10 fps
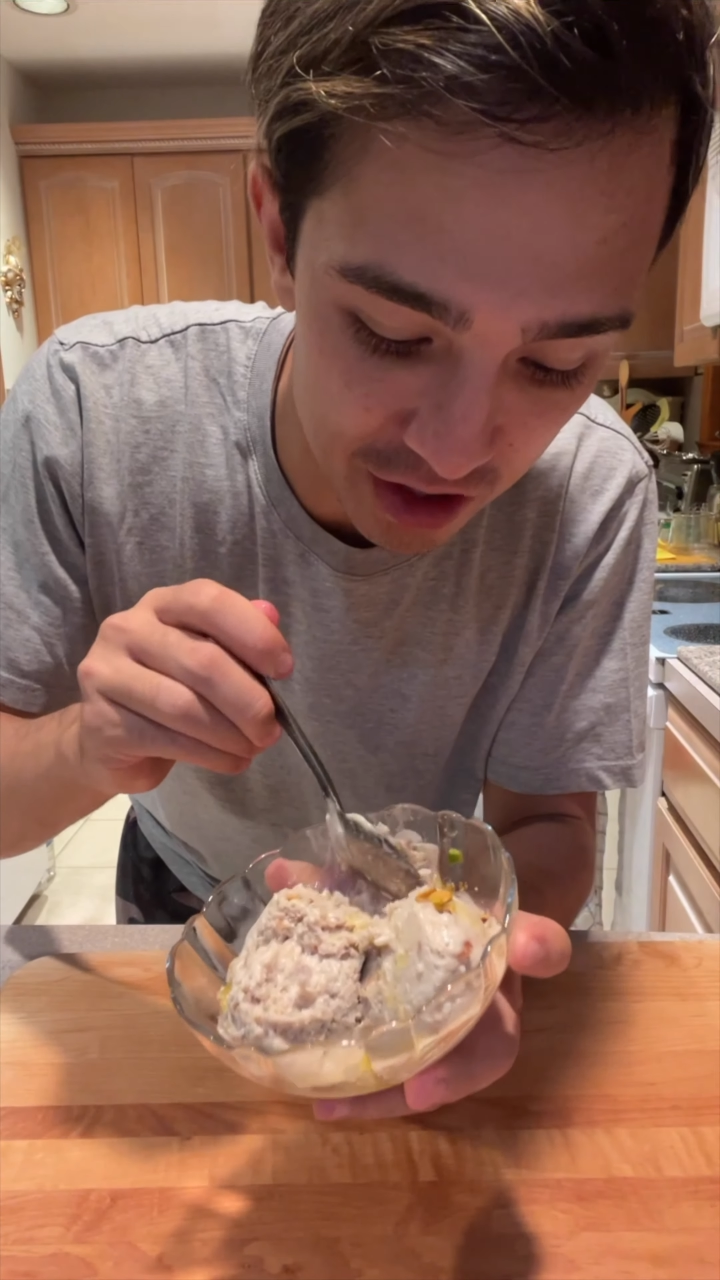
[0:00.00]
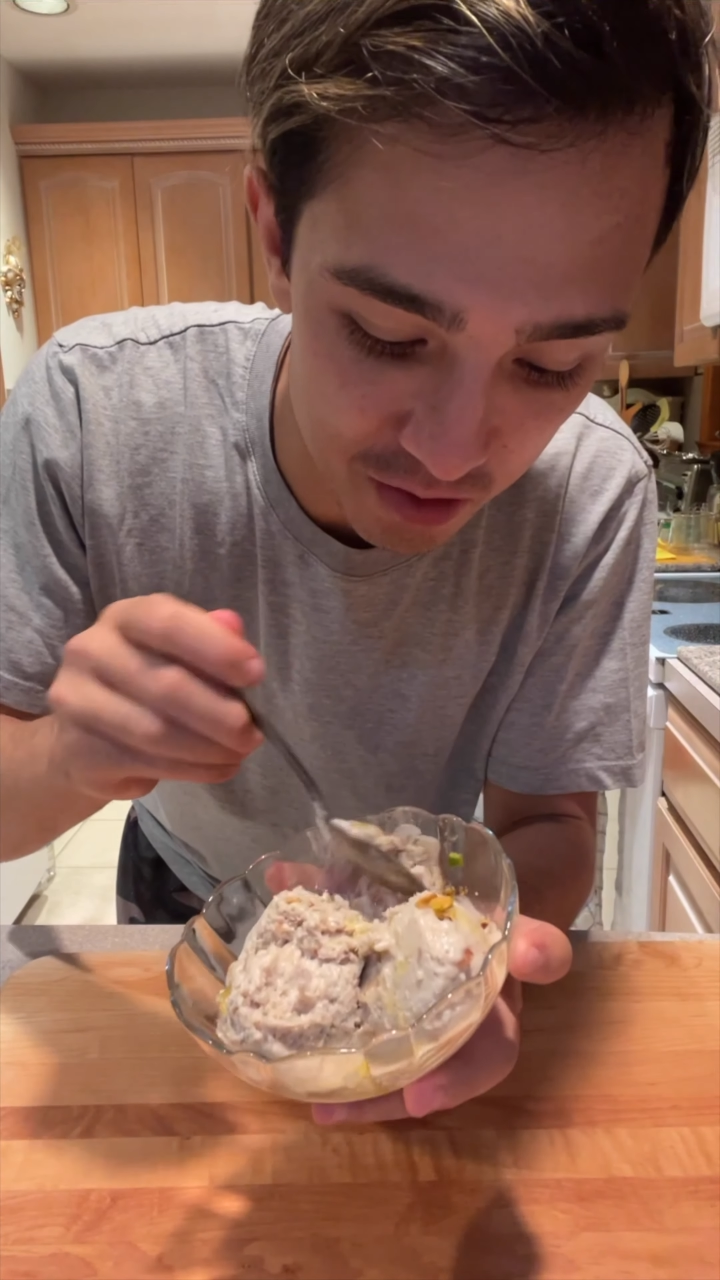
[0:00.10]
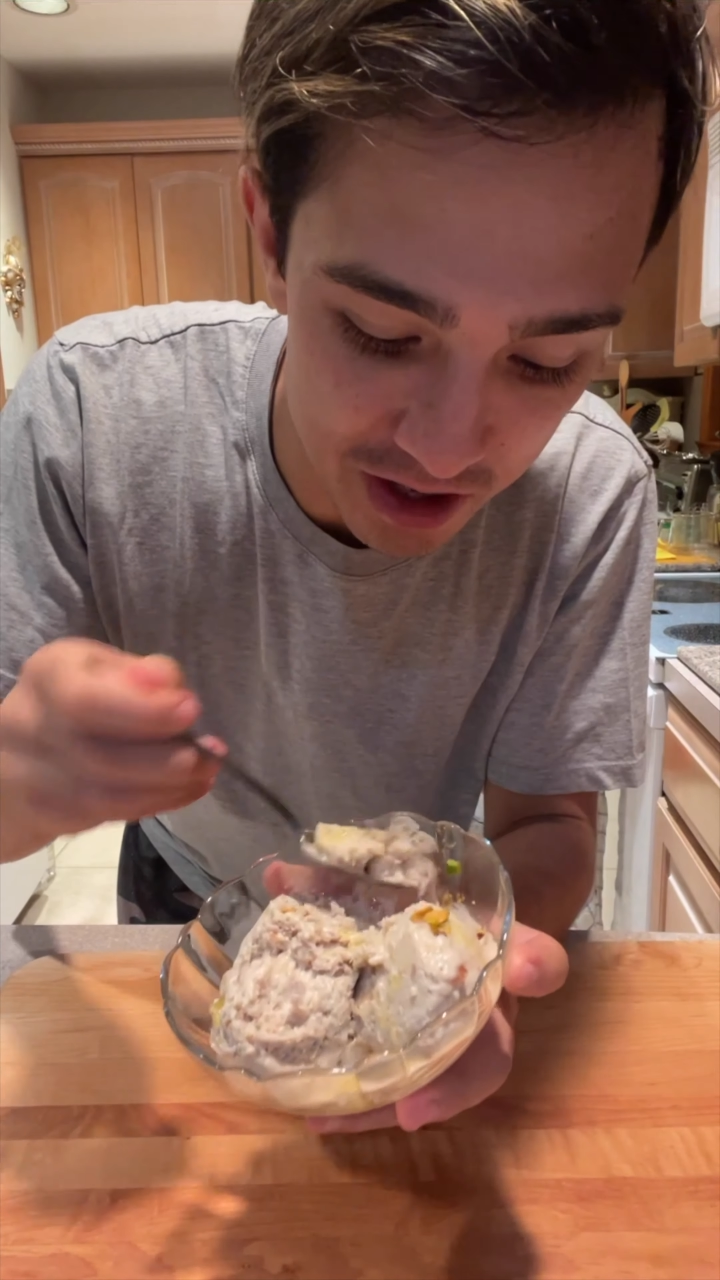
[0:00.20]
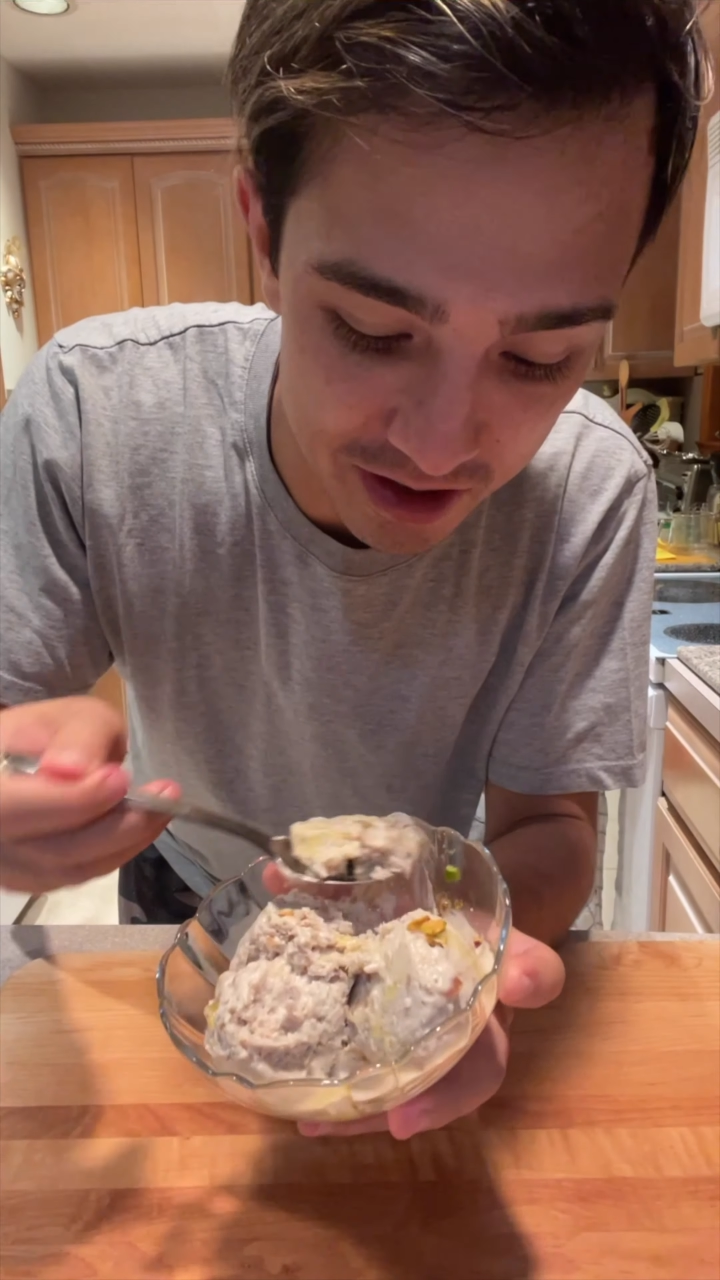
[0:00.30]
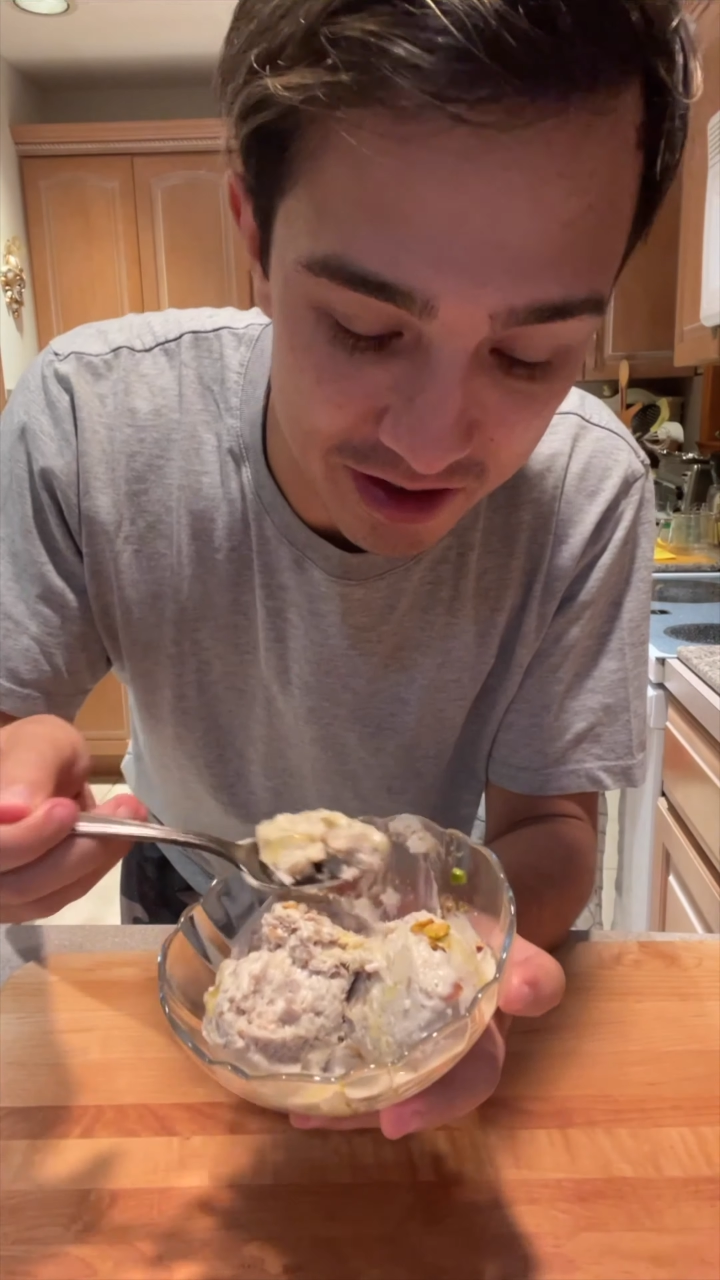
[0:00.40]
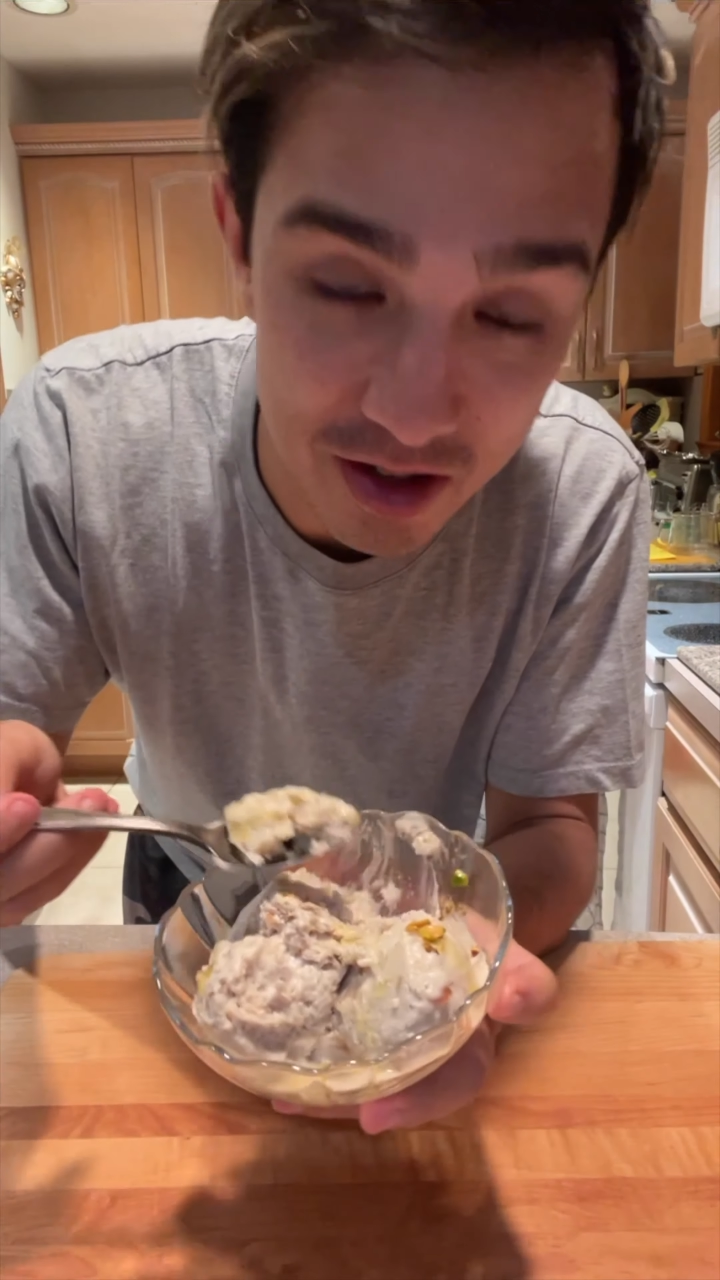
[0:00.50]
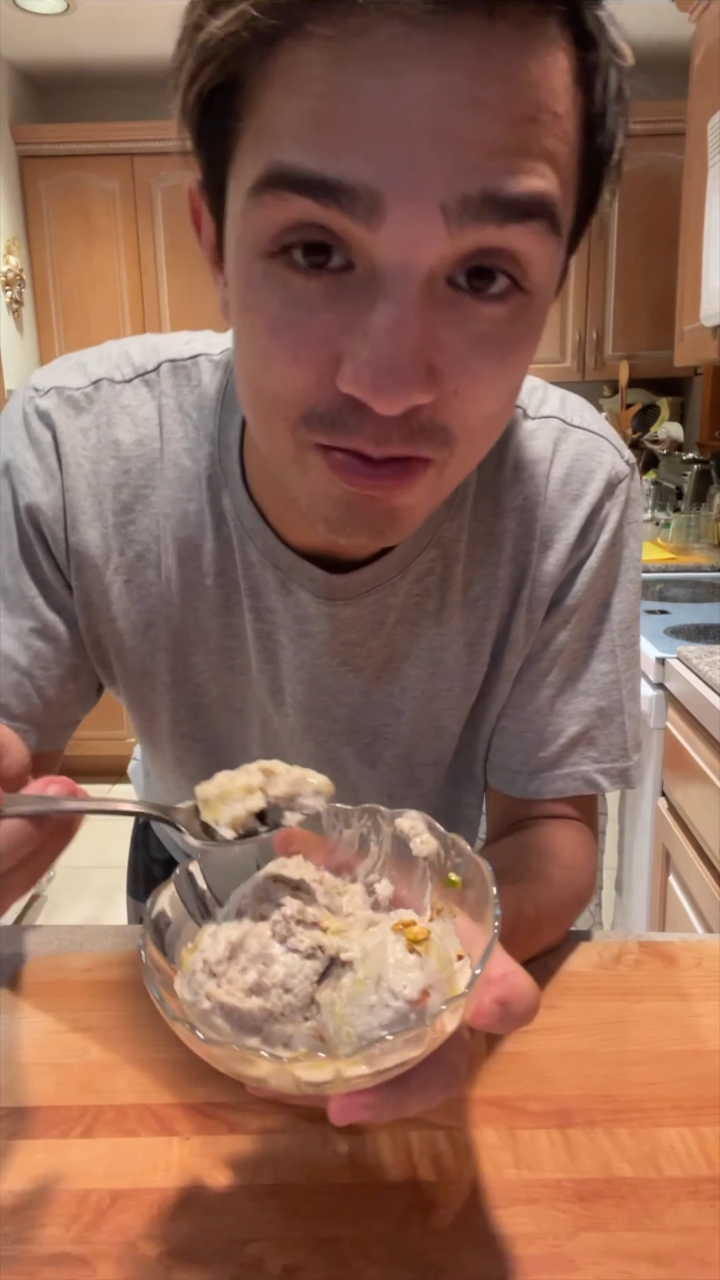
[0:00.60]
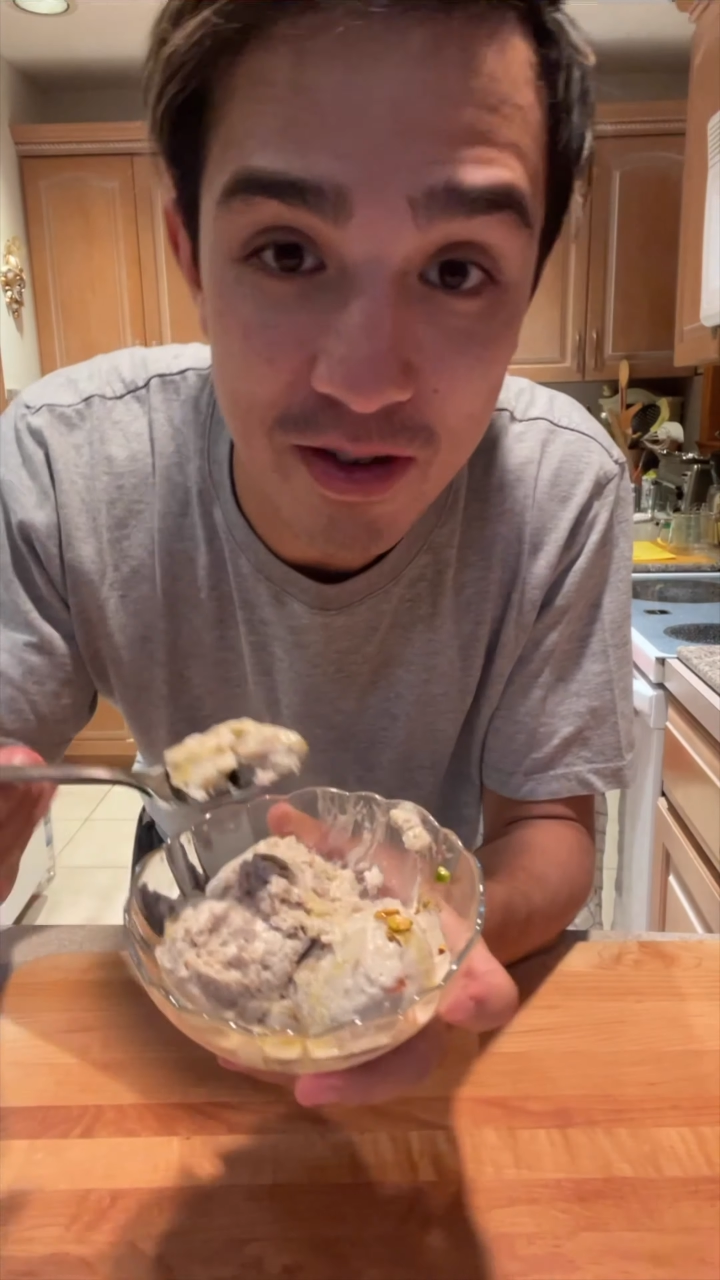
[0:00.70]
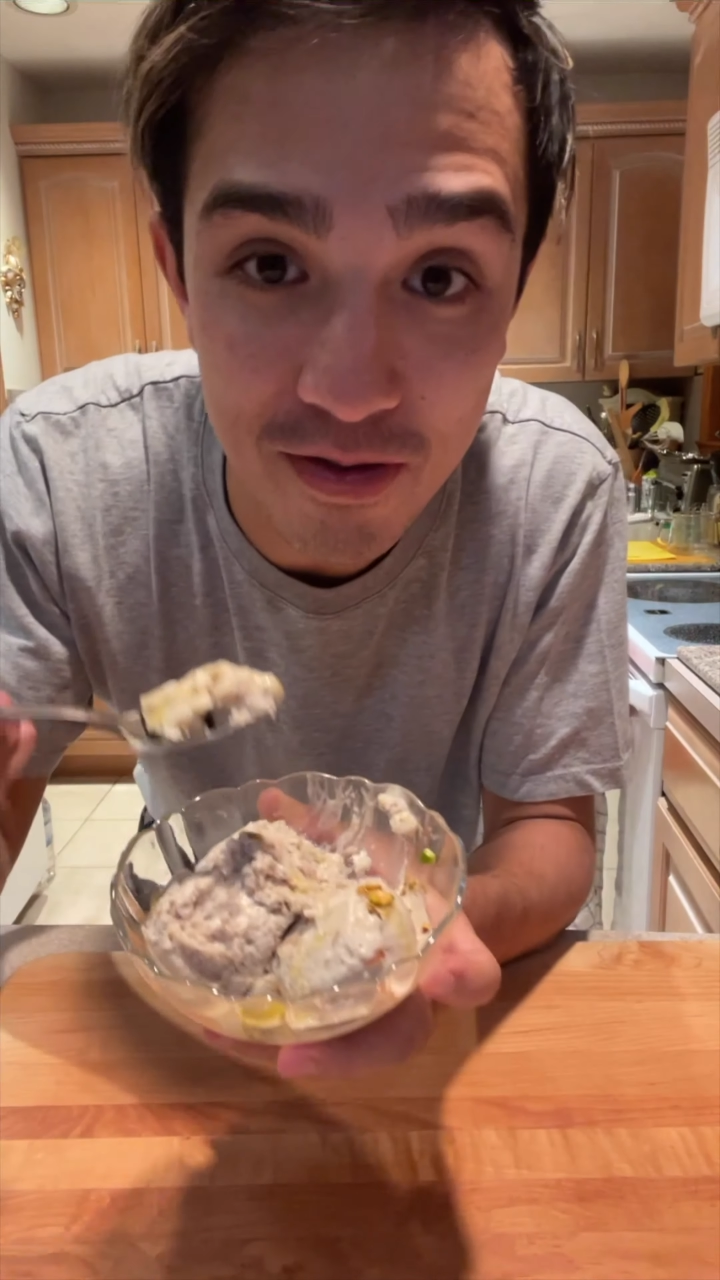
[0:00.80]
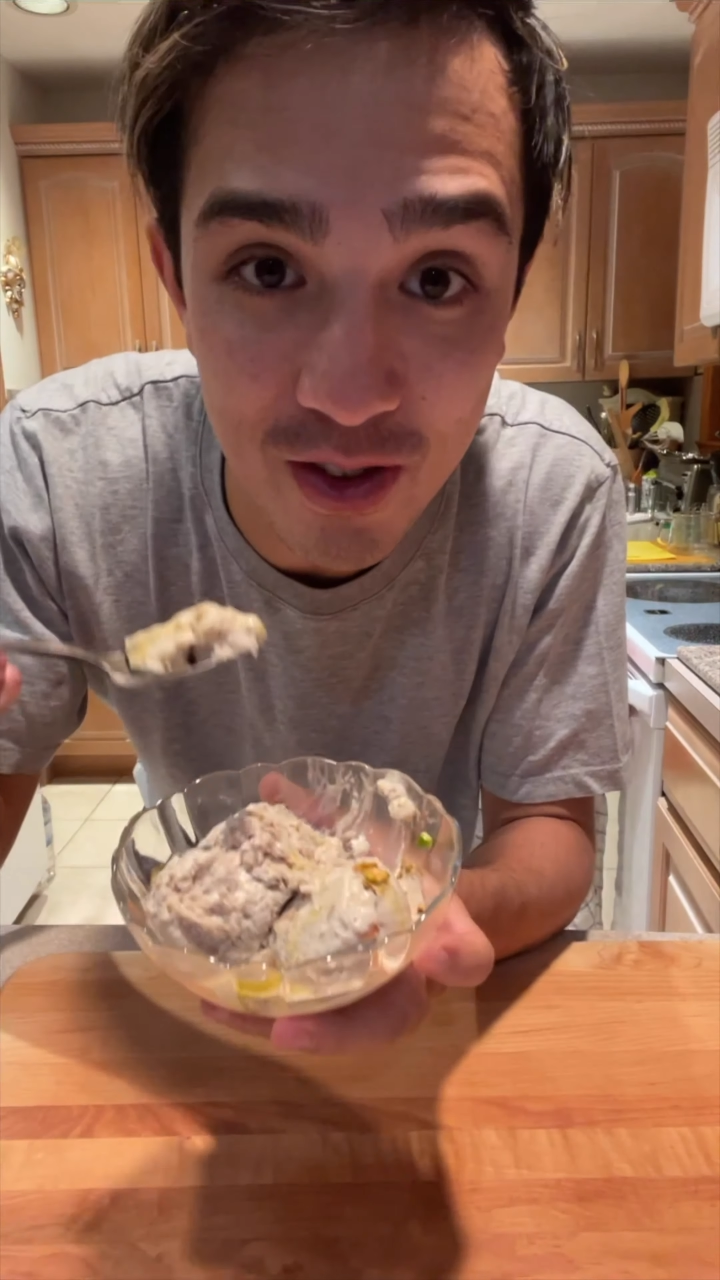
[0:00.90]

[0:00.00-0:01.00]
sweetness with